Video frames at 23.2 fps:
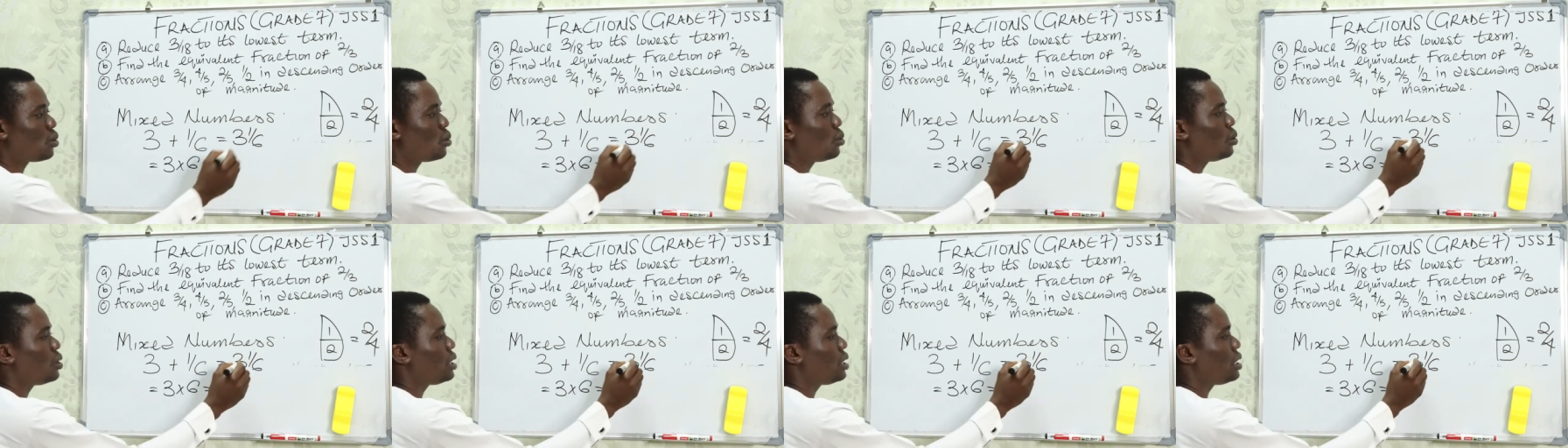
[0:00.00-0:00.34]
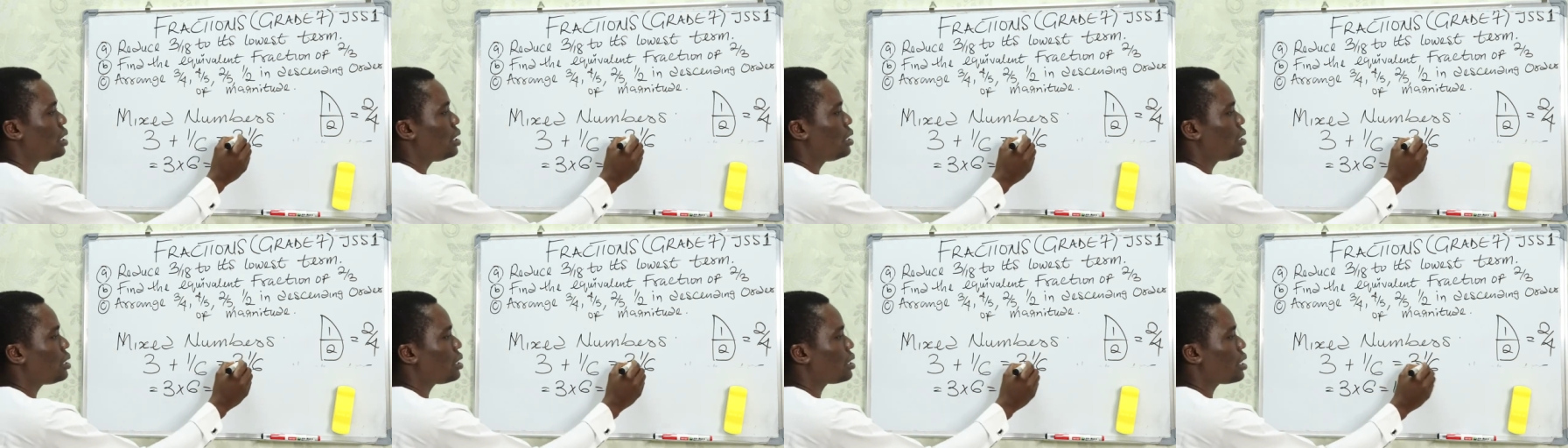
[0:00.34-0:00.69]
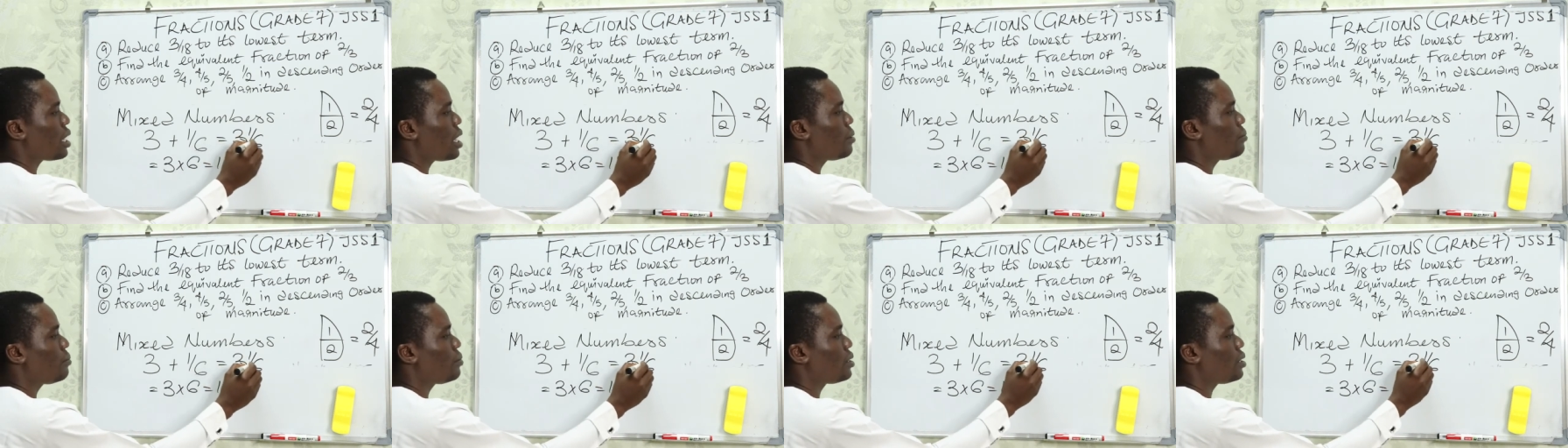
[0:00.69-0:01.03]
So this
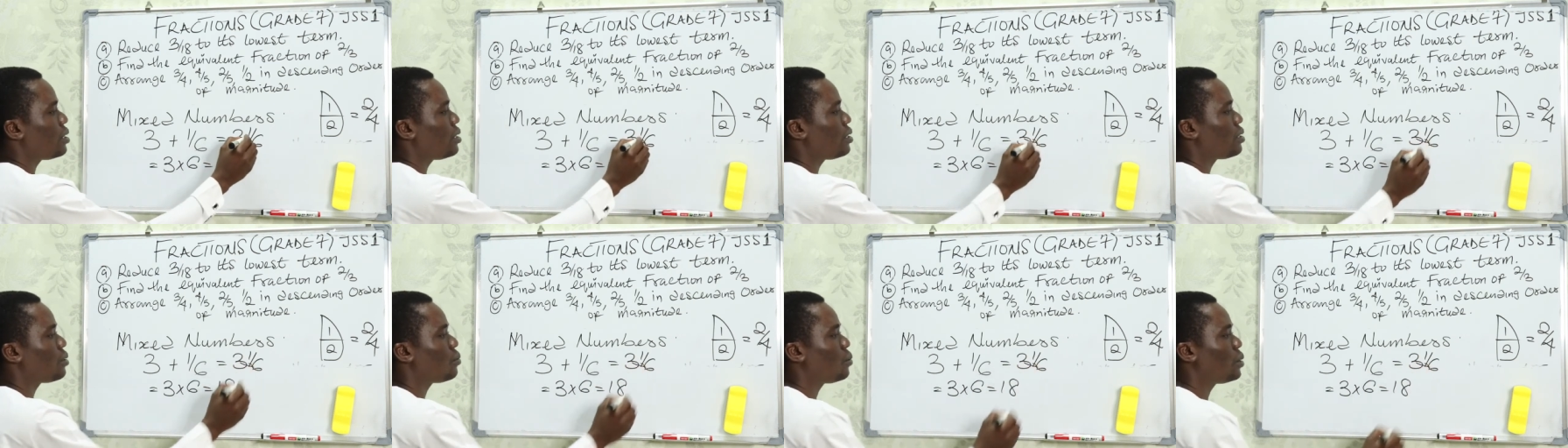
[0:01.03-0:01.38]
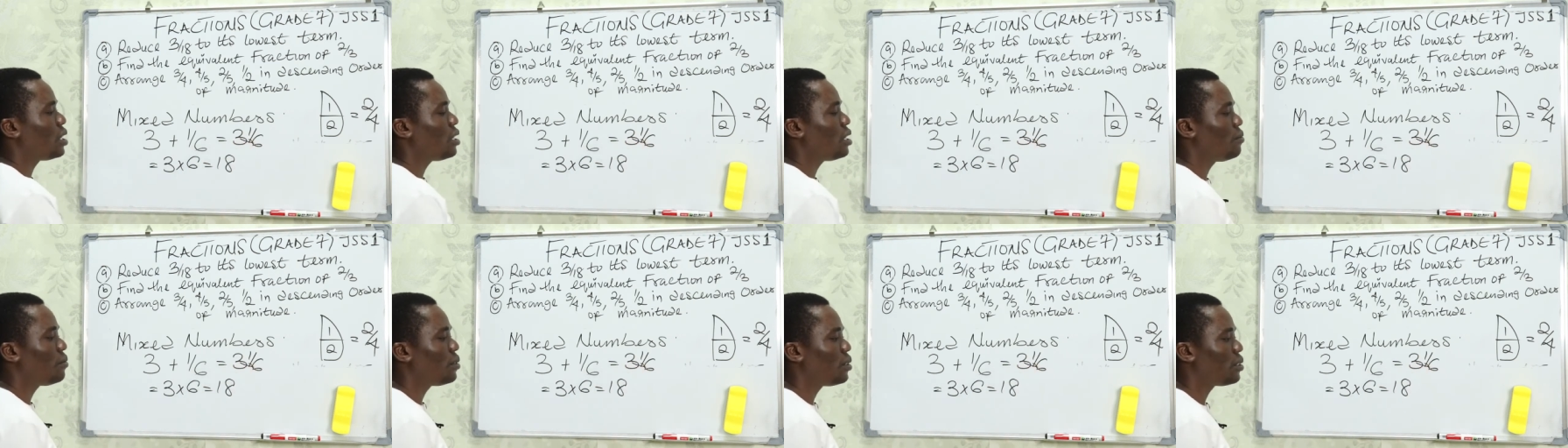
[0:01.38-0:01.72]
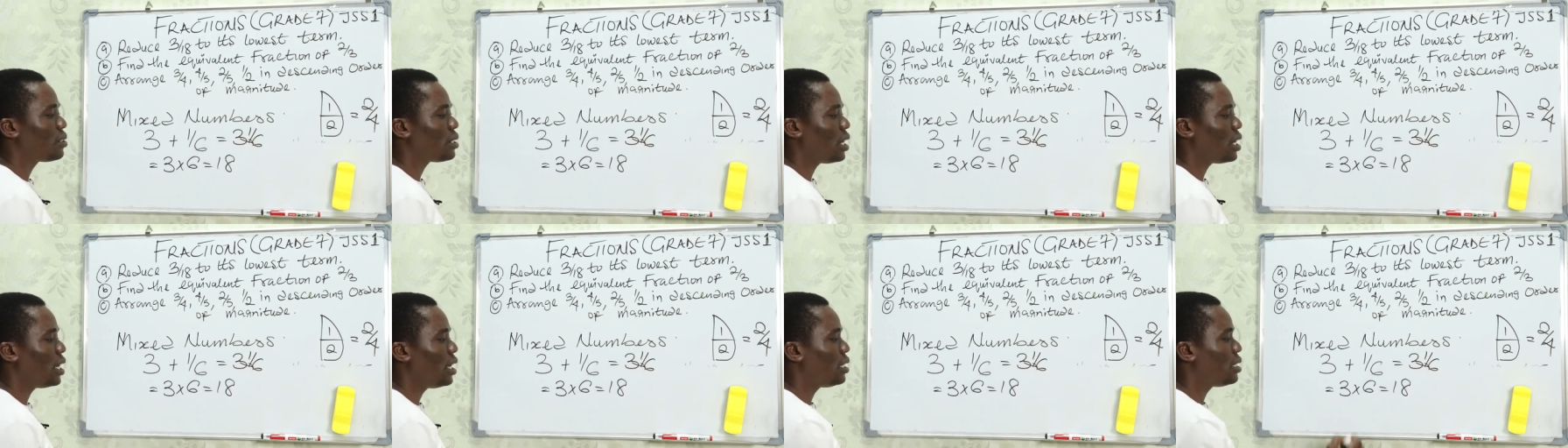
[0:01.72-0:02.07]
times this will give
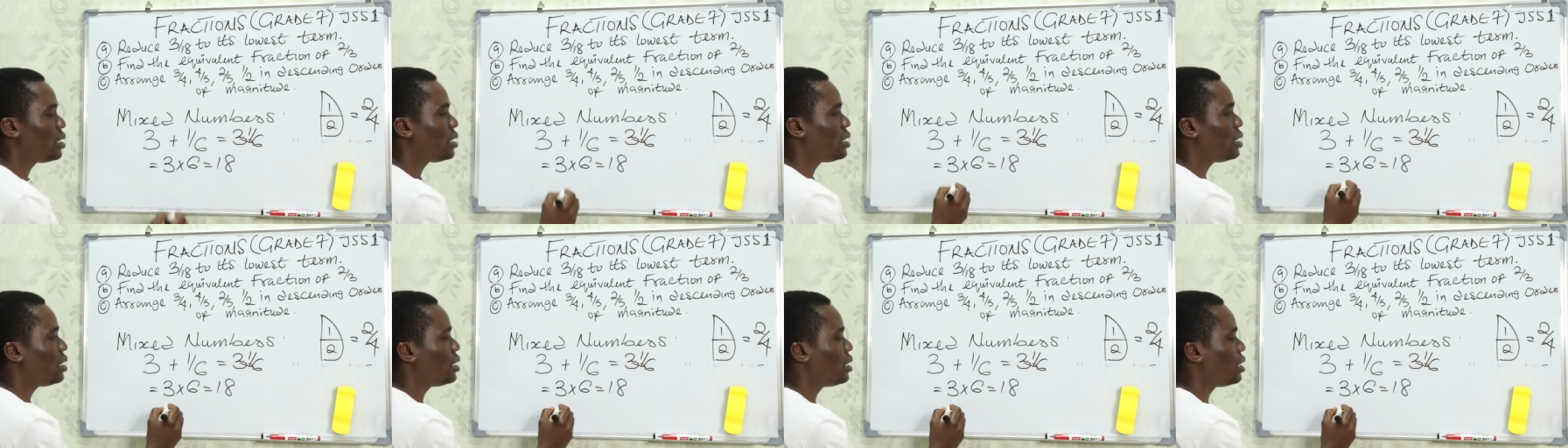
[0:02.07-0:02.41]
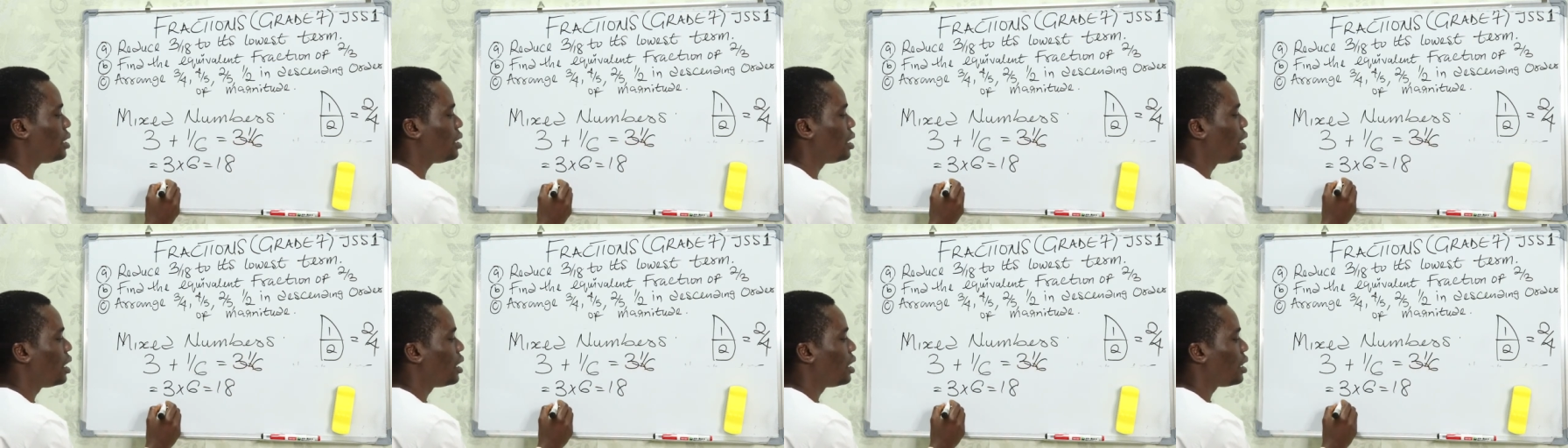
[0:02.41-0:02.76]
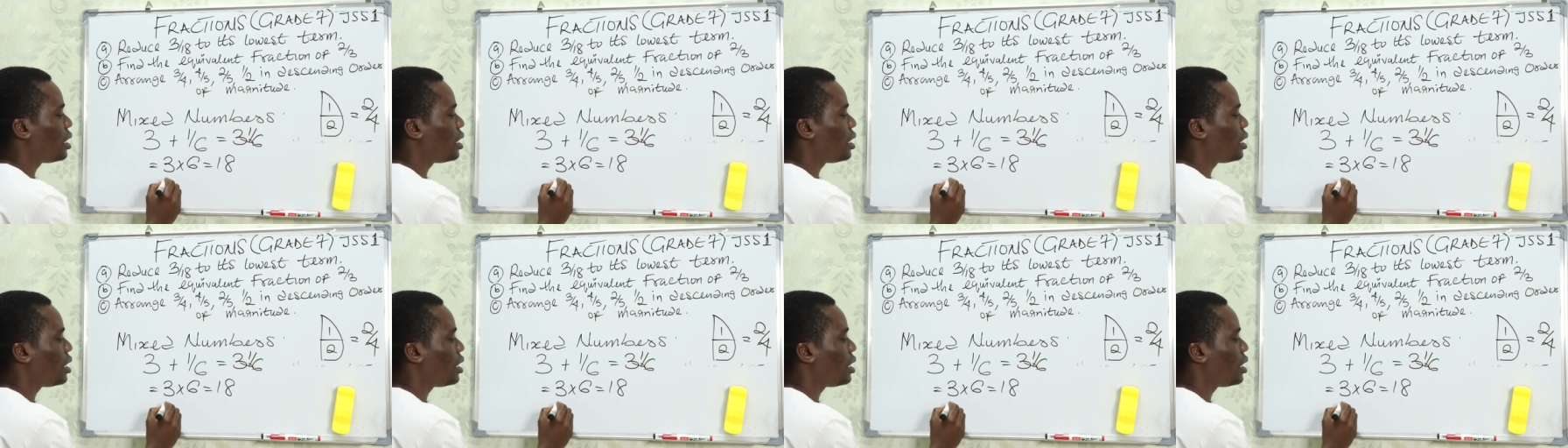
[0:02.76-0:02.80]
us 18,